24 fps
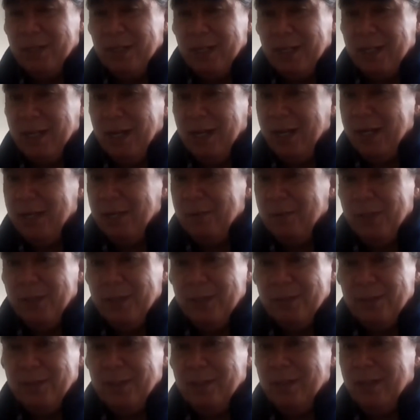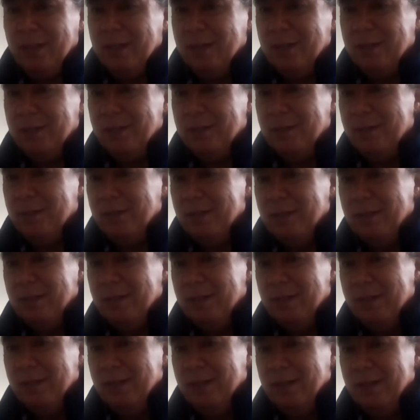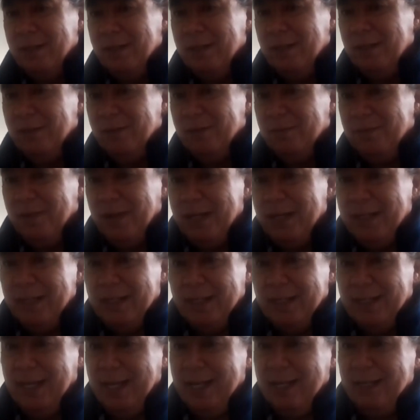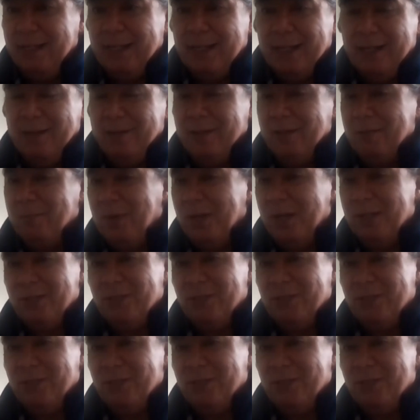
among the Kiowas. You'll find again that other